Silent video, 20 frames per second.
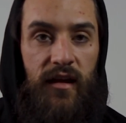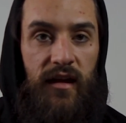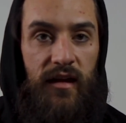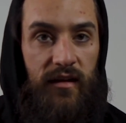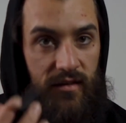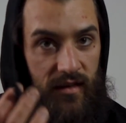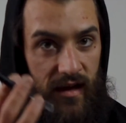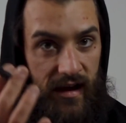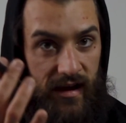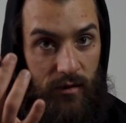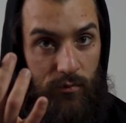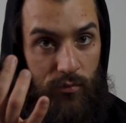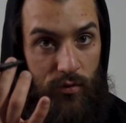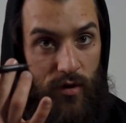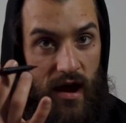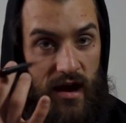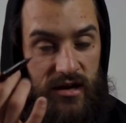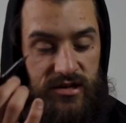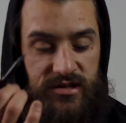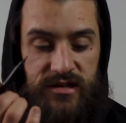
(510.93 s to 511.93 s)
is like a
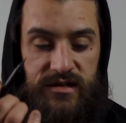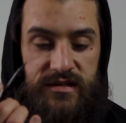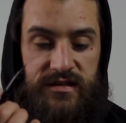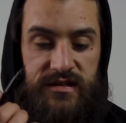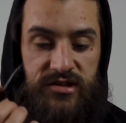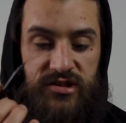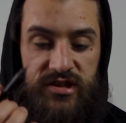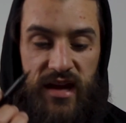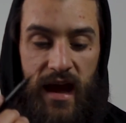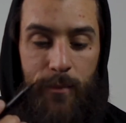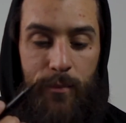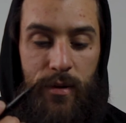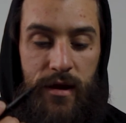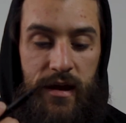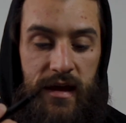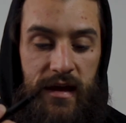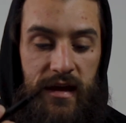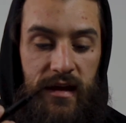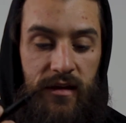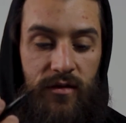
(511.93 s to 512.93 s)
brush, it's a
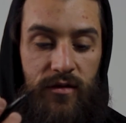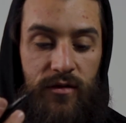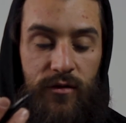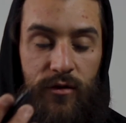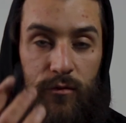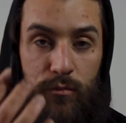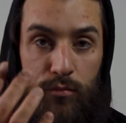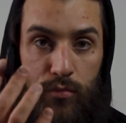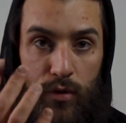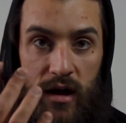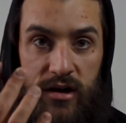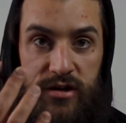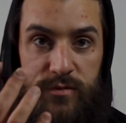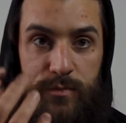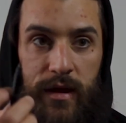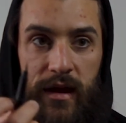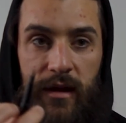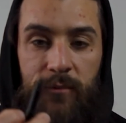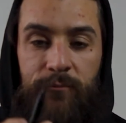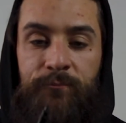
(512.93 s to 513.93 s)
Japanese sort of brush
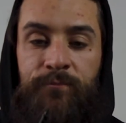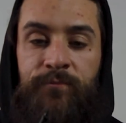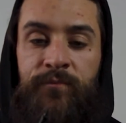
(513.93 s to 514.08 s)
pen.